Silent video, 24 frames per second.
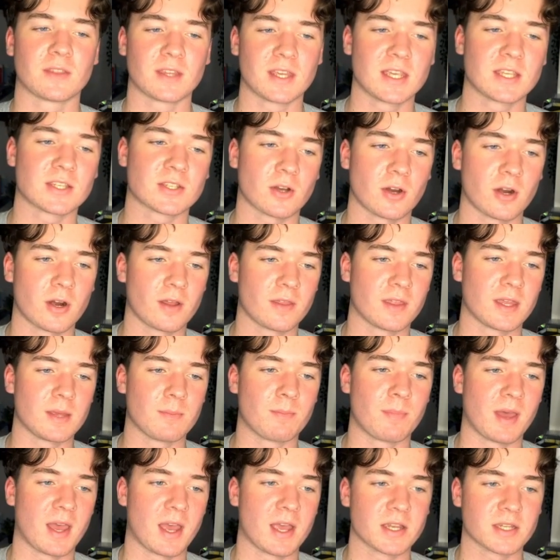these are the
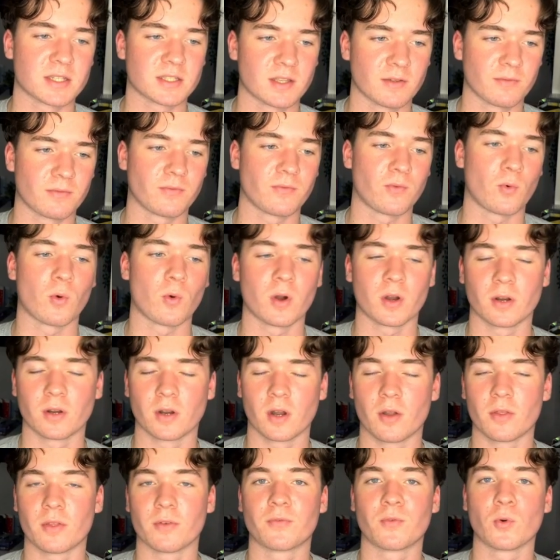best
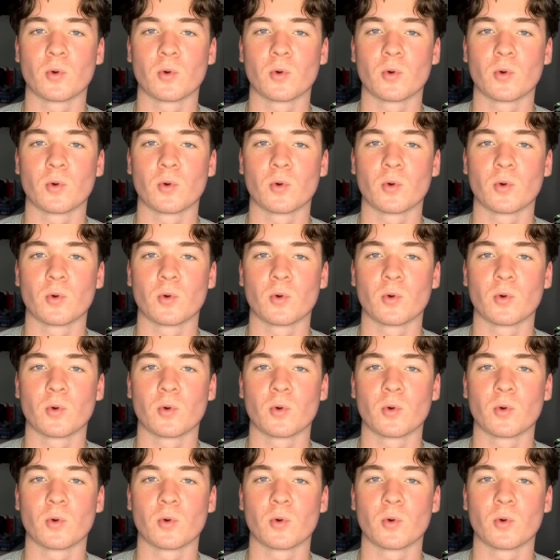4